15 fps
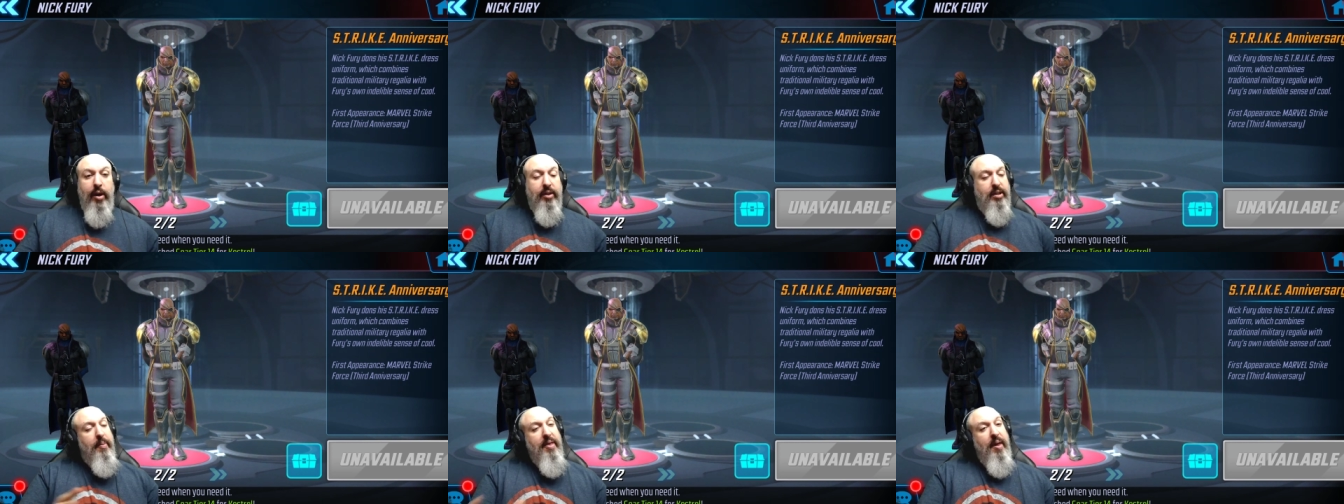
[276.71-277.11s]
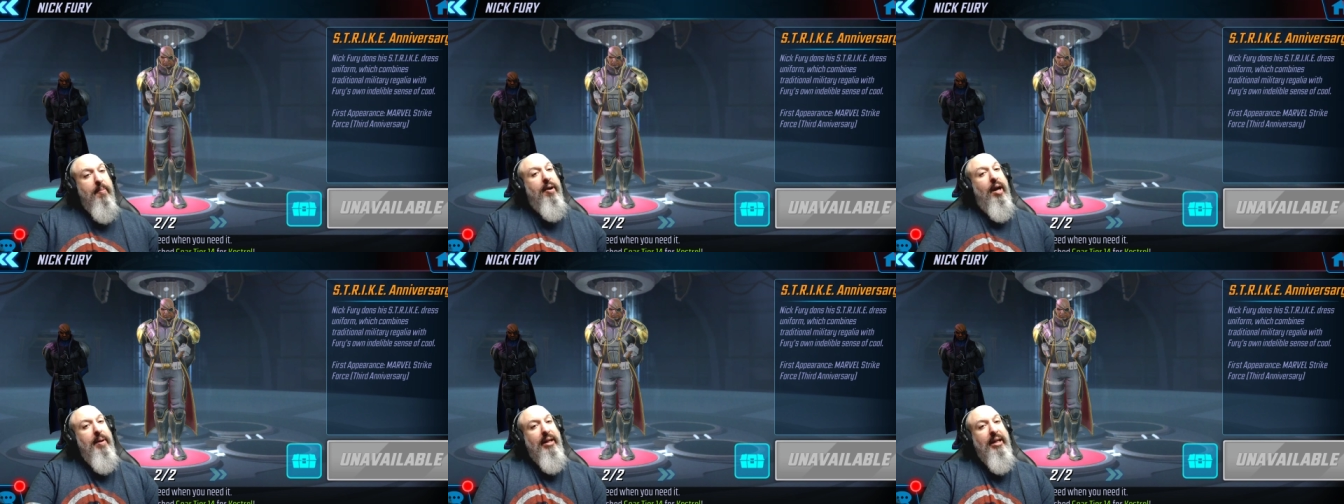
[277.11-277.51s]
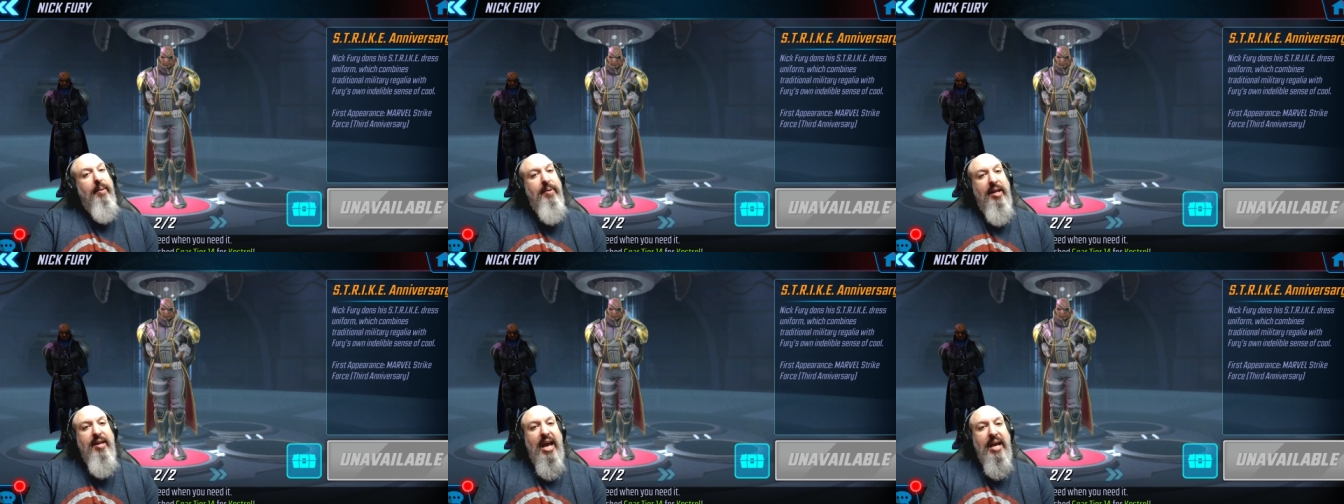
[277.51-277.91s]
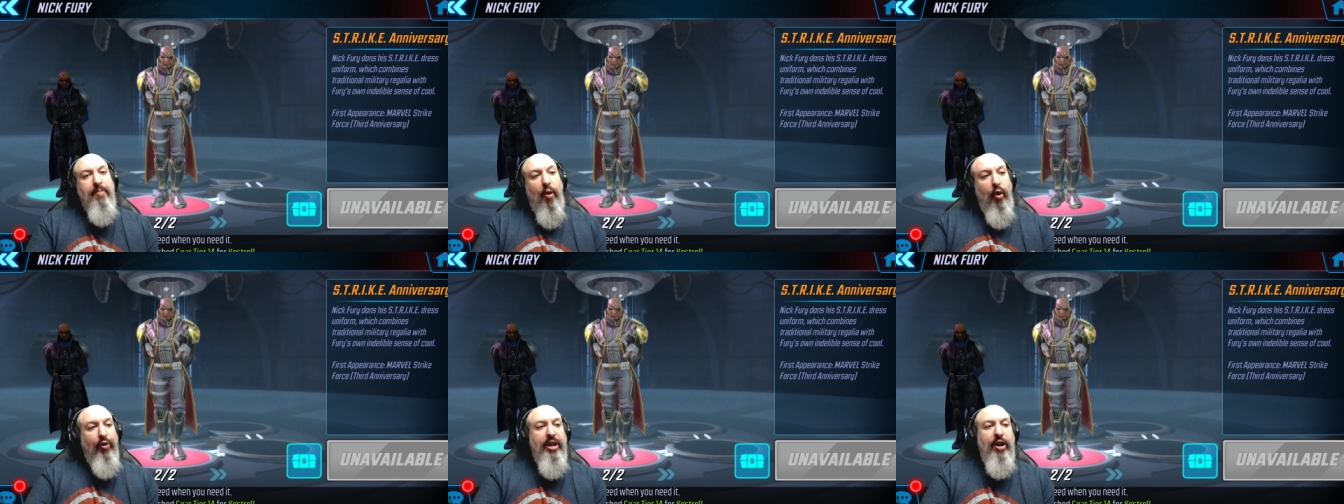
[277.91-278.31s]
Some of them are going to be limited time
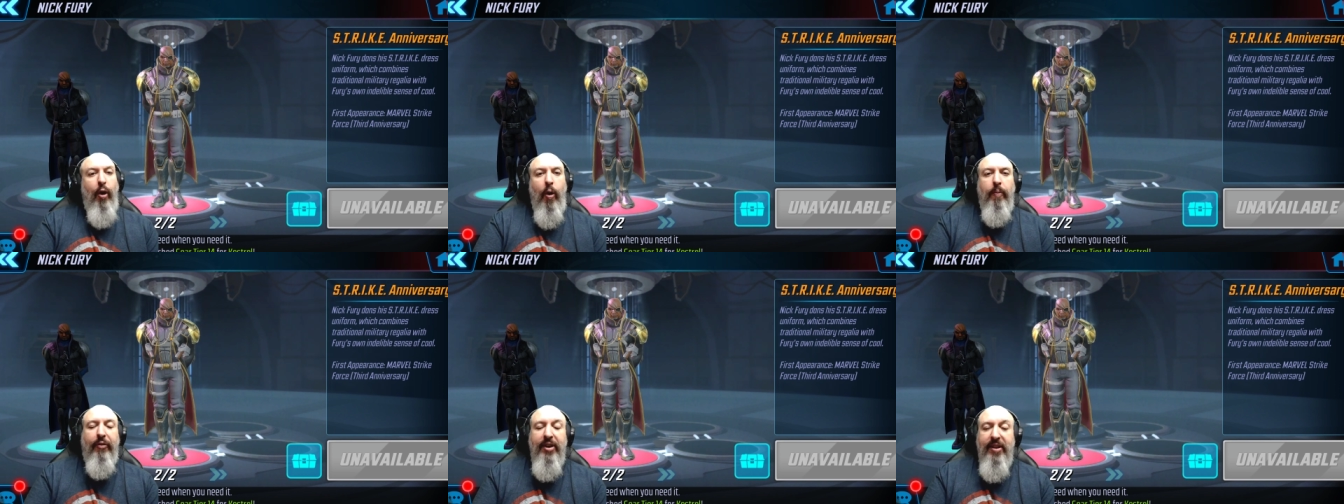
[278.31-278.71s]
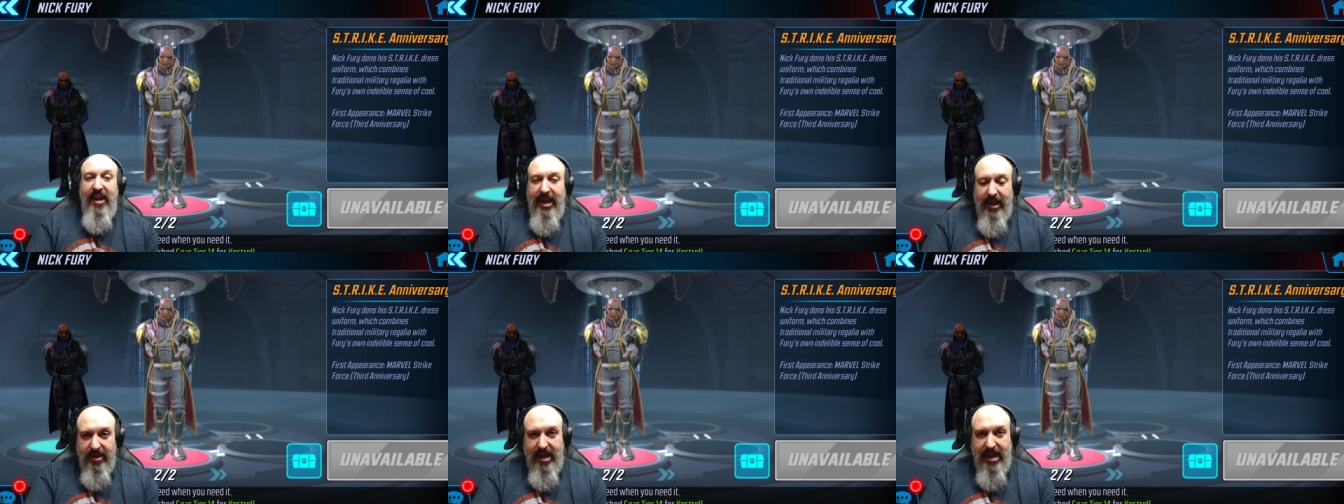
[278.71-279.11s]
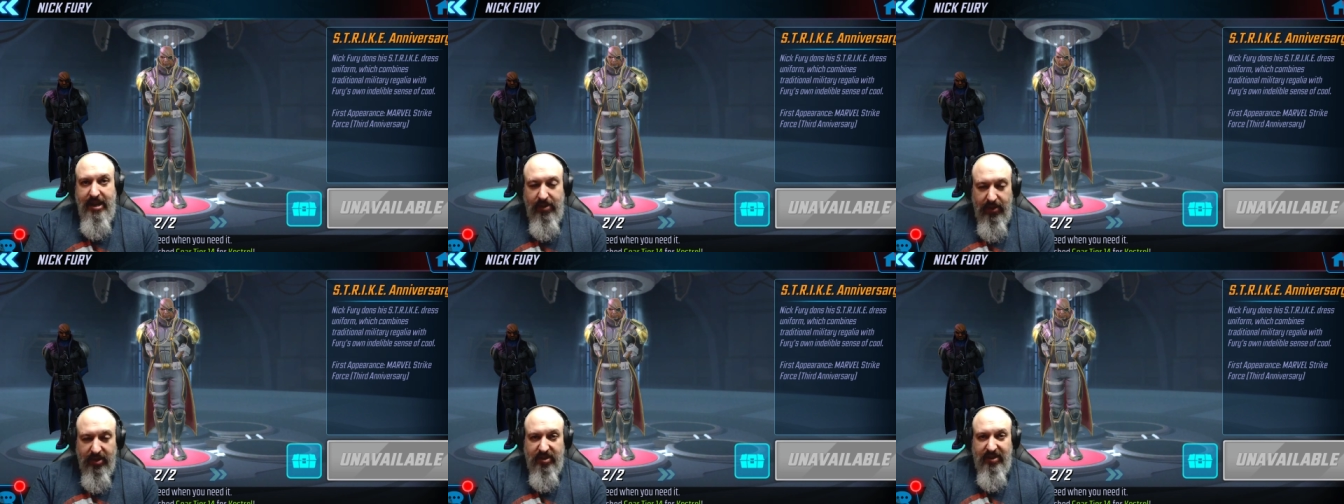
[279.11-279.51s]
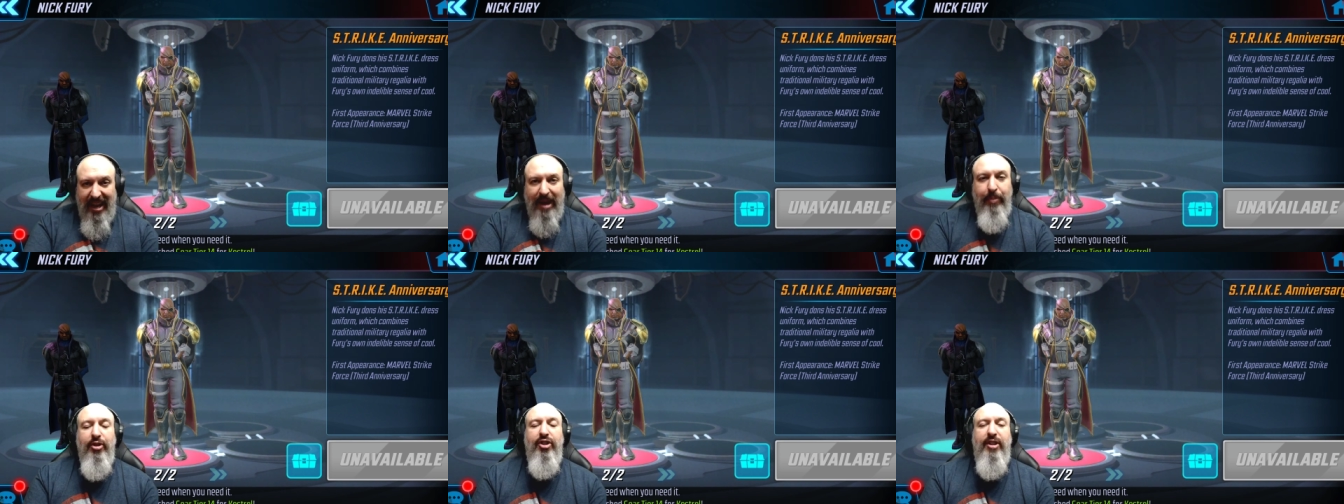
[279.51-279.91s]
only. Hopefully they, they
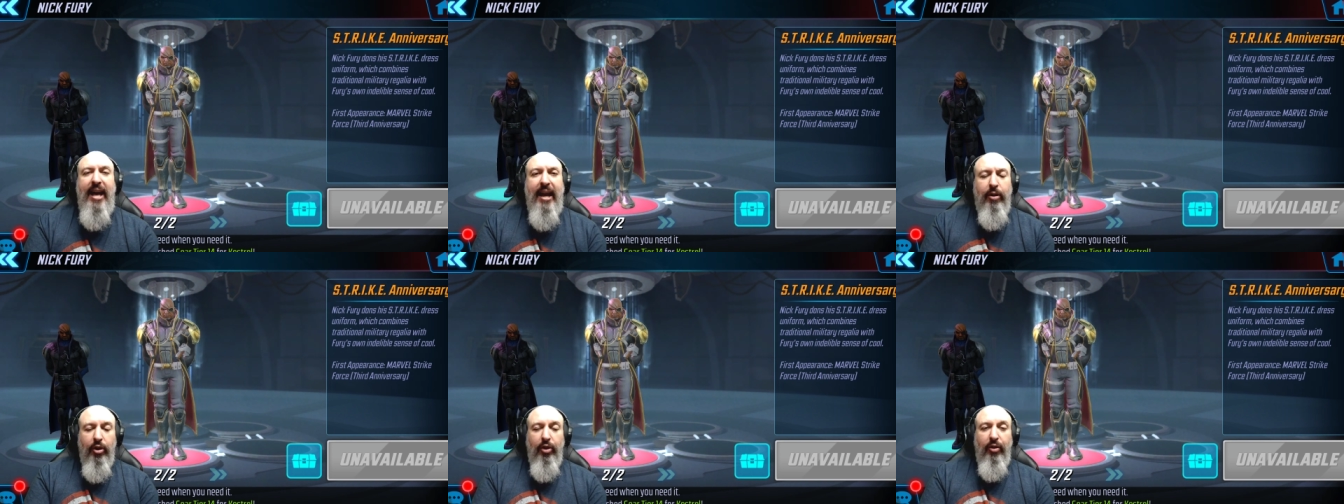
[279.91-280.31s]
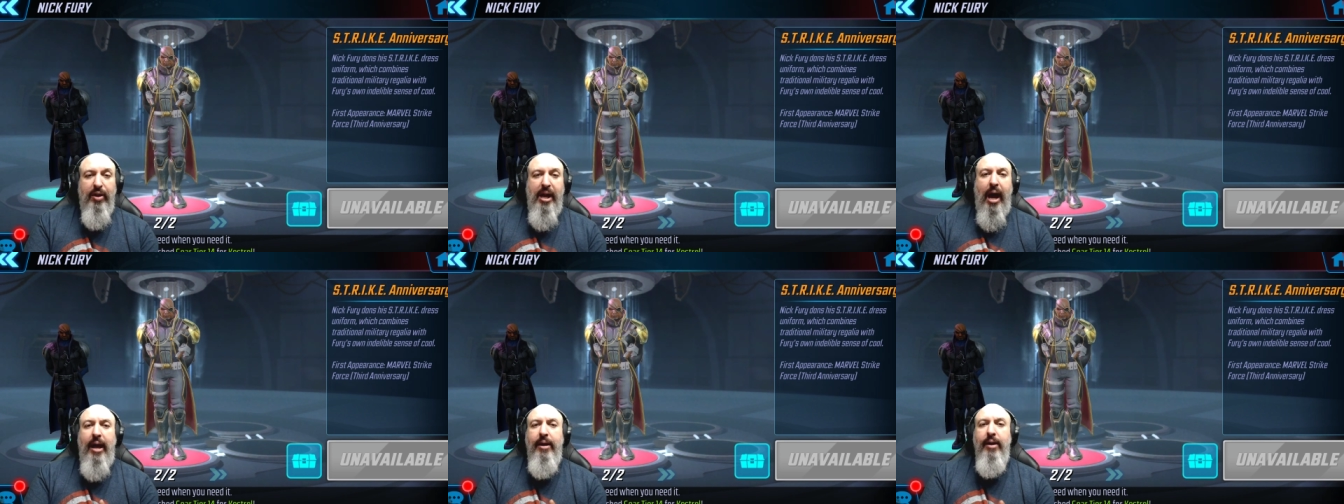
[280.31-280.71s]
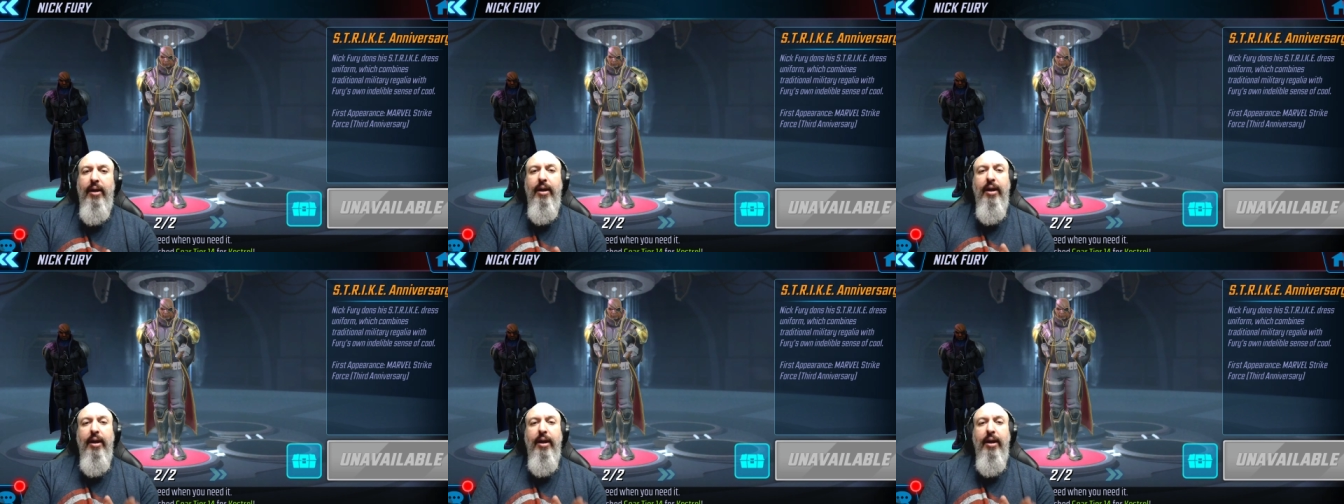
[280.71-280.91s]
establish that early on.